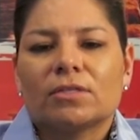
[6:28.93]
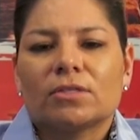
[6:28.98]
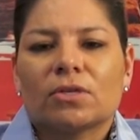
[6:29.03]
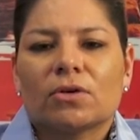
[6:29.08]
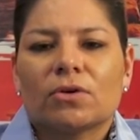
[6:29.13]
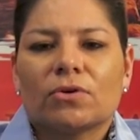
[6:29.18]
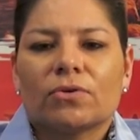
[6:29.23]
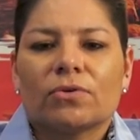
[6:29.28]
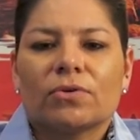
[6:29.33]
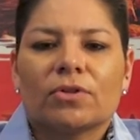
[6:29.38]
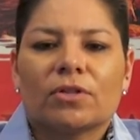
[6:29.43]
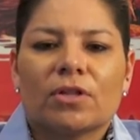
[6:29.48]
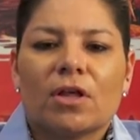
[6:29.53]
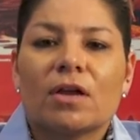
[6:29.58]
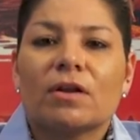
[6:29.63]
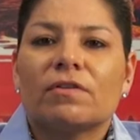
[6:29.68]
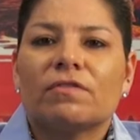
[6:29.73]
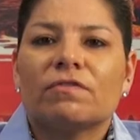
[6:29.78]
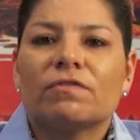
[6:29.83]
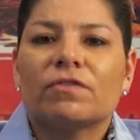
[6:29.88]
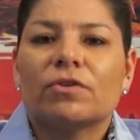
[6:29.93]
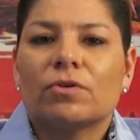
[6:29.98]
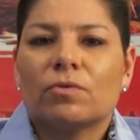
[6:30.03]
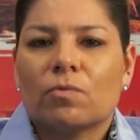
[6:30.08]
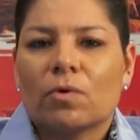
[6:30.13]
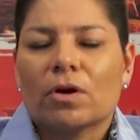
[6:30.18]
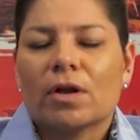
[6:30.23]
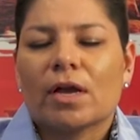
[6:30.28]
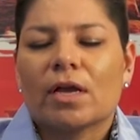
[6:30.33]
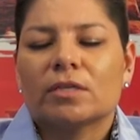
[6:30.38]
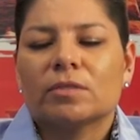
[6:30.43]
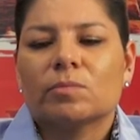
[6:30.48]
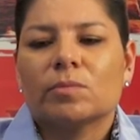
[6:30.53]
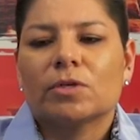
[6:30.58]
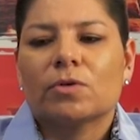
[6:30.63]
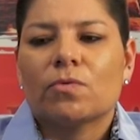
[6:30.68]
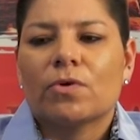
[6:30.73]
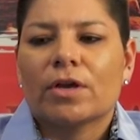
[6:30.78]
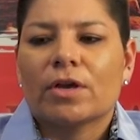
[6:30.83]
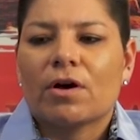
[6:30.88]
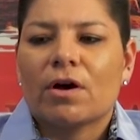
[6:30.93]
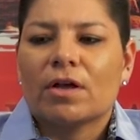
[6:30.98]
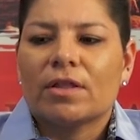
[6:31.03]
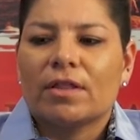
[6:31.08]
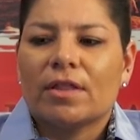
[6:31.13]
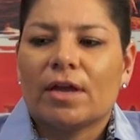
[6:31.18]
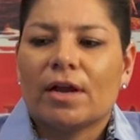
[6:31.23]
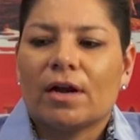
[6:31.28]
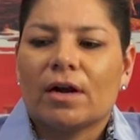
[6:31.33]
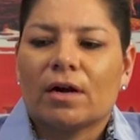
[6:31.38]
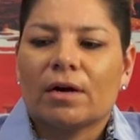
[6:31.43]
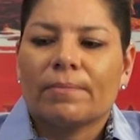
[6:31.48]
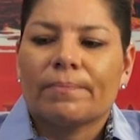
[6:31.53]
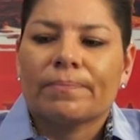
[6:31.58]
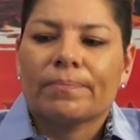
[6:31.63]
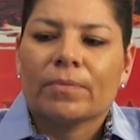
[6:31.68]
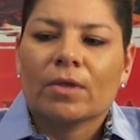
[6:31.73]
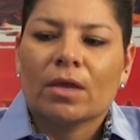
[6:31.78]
So a lot of good work has been going on there.